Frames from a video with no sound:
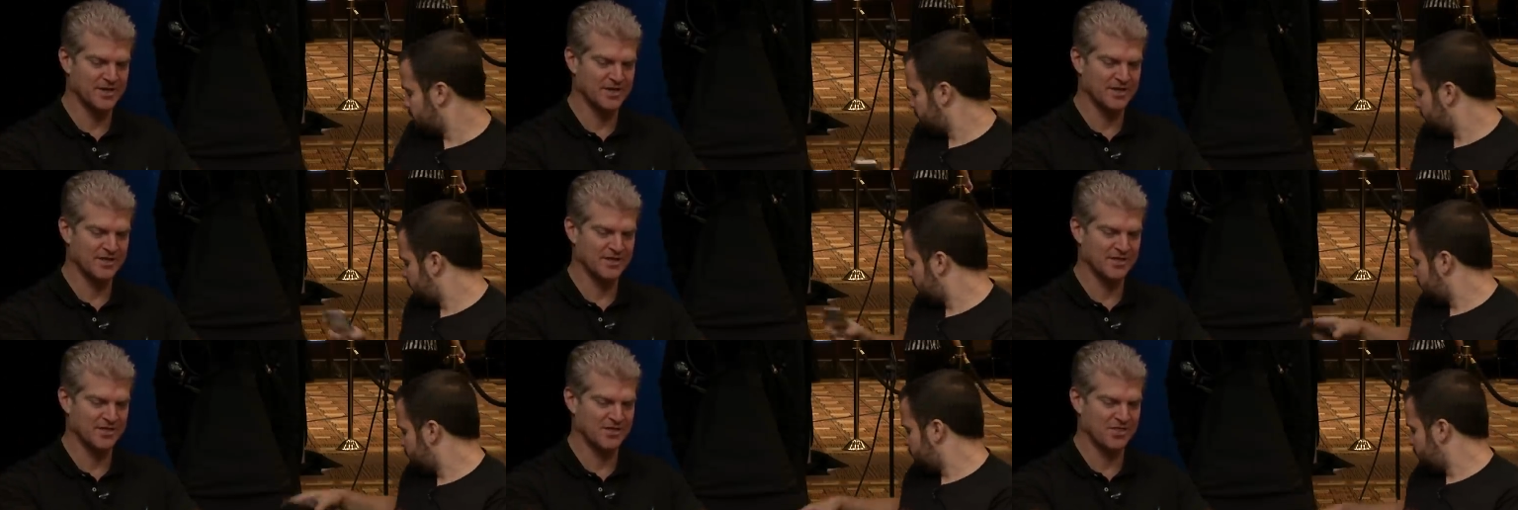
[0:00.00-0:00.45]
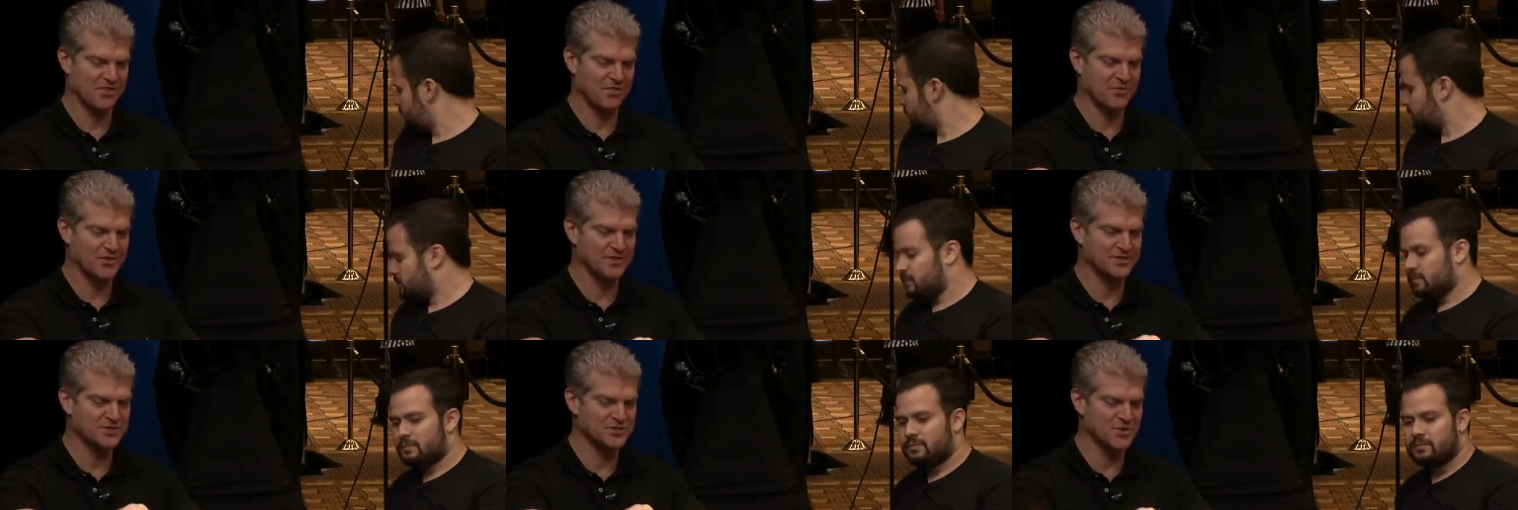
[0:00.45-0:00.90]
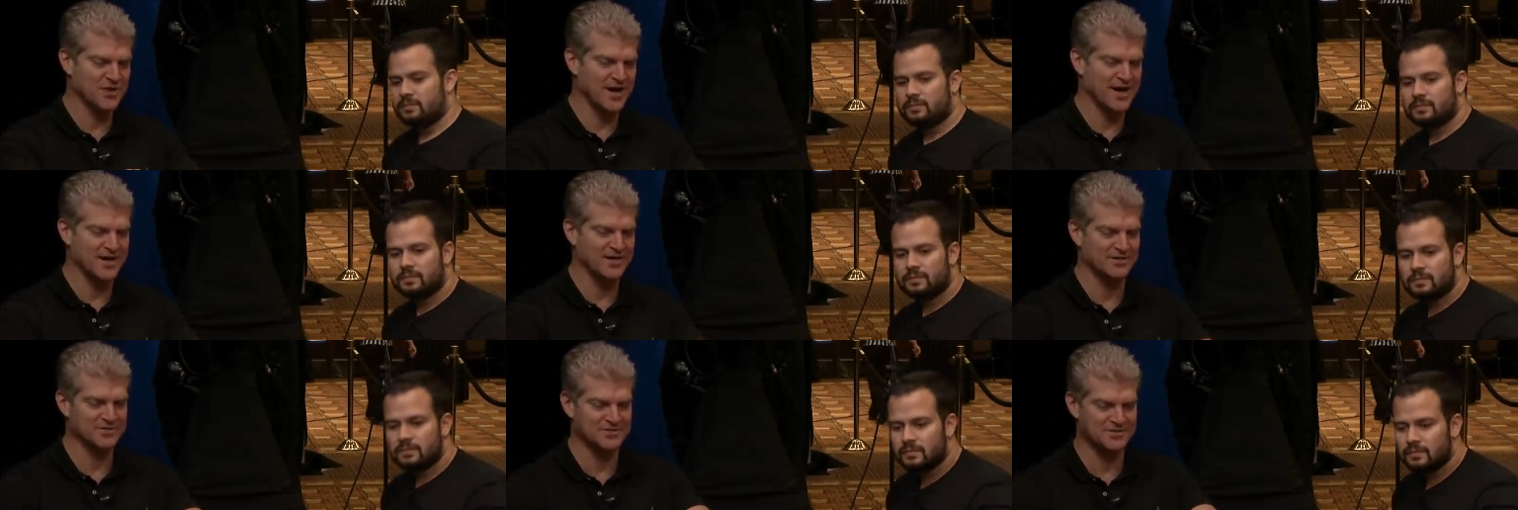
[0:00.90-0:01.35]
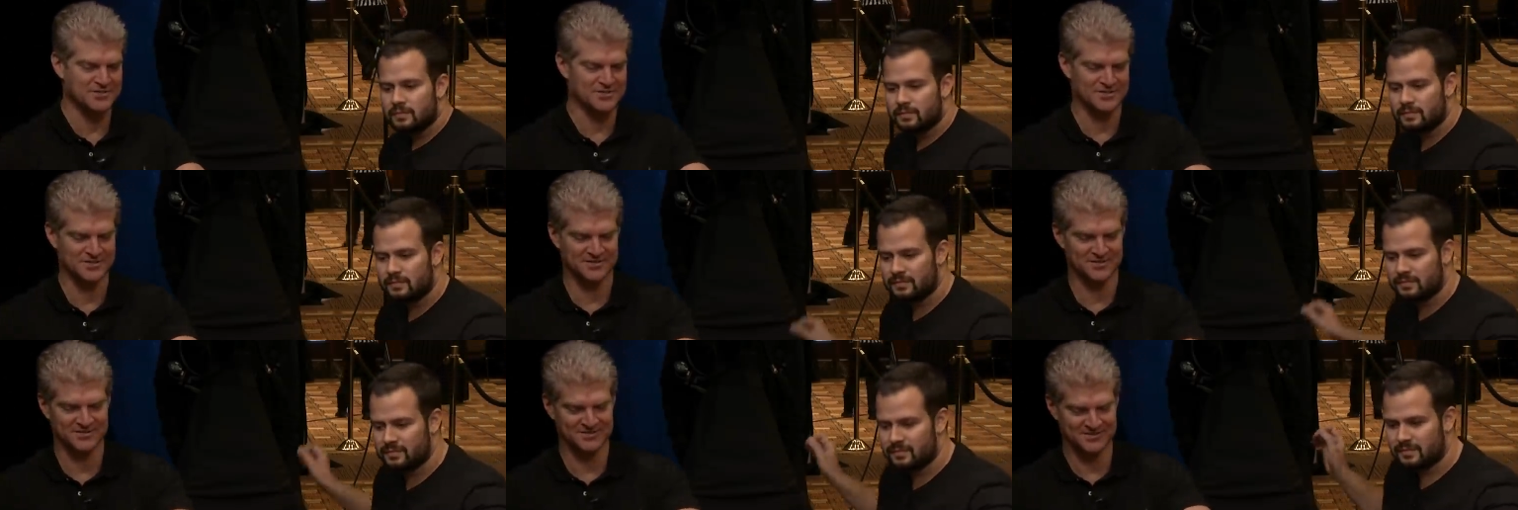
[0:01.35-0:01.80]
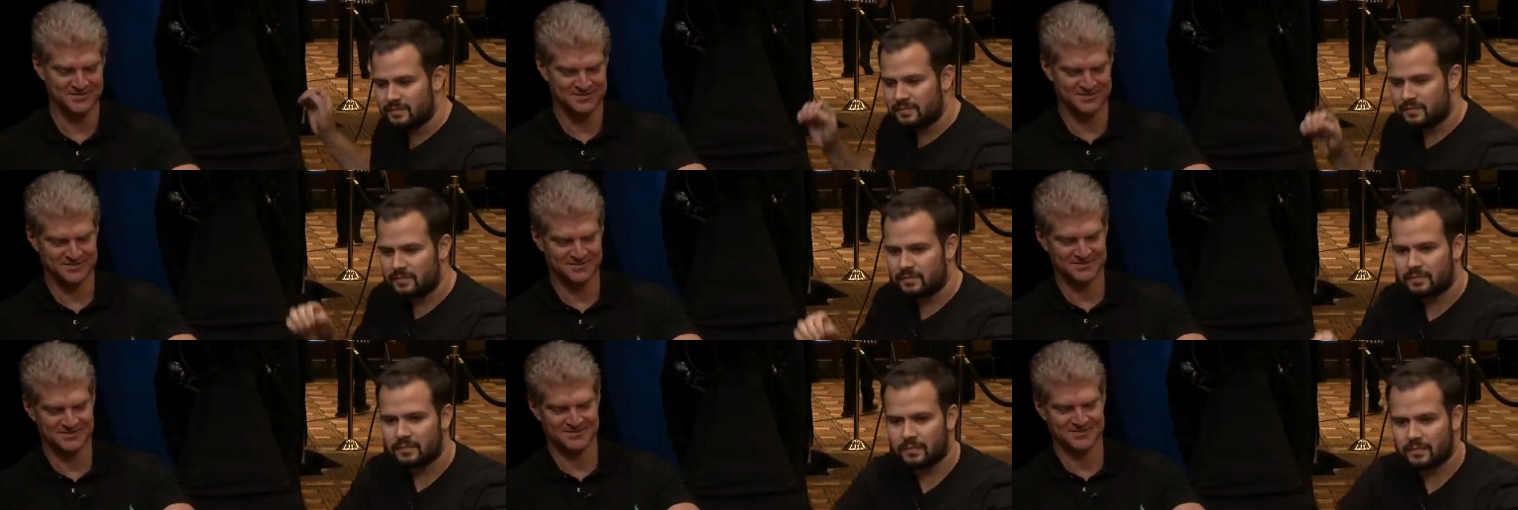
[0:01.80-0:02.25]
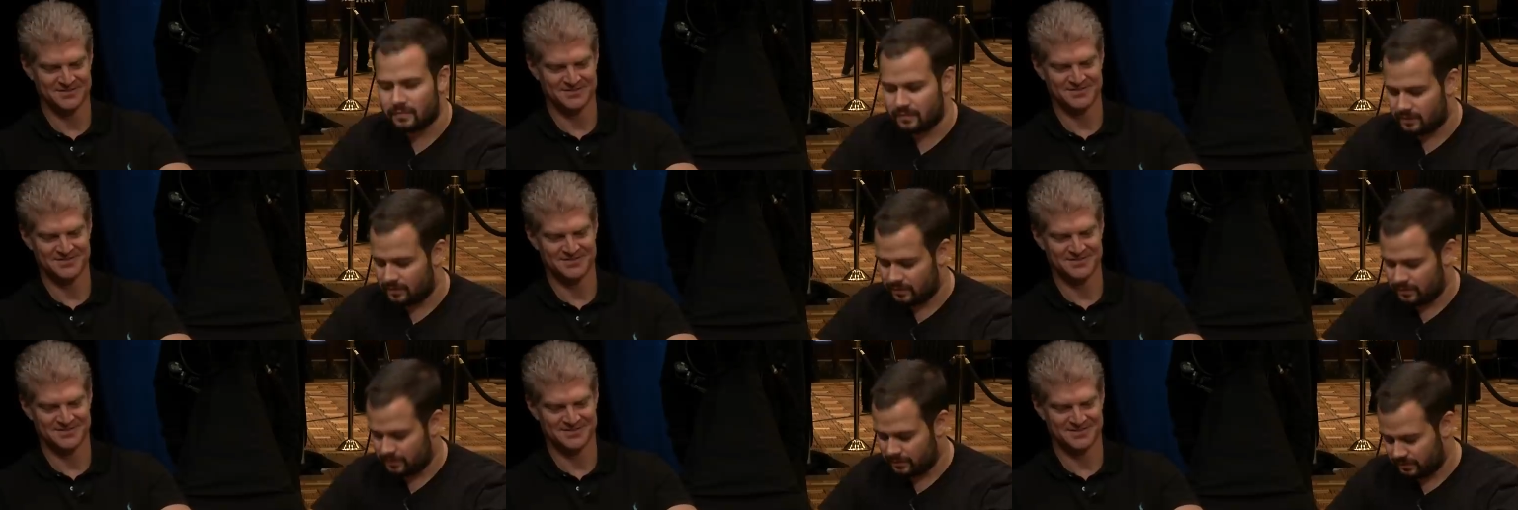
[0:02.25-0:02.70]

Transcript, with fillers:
Speaker 1: why you three straddles. Why don't you give me a chance